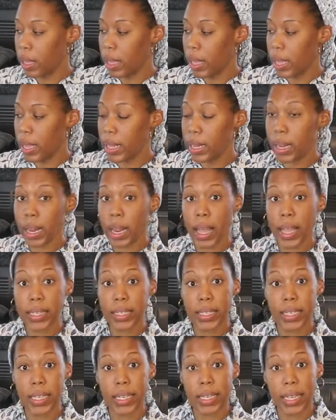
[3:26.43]
In
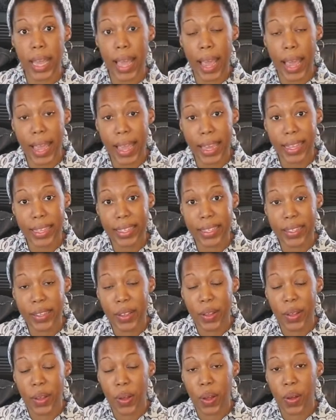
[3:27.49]
lesson 8,
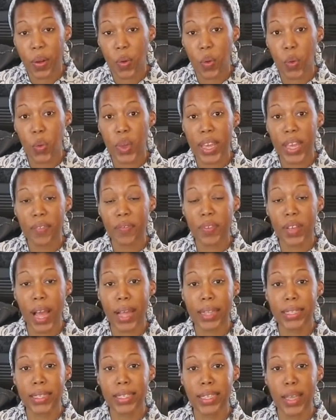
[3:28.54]
we've
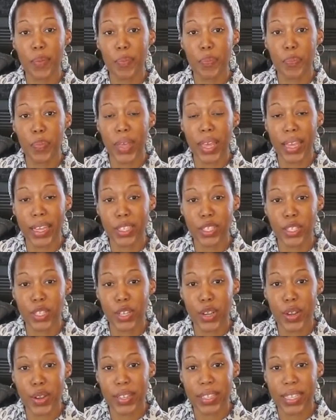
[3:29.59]
got some
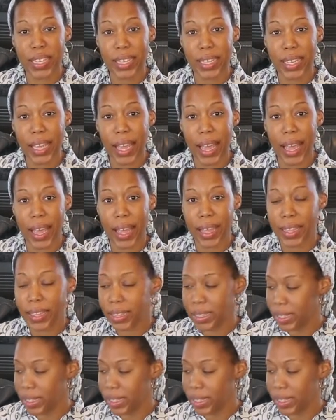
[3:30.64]
pictures again.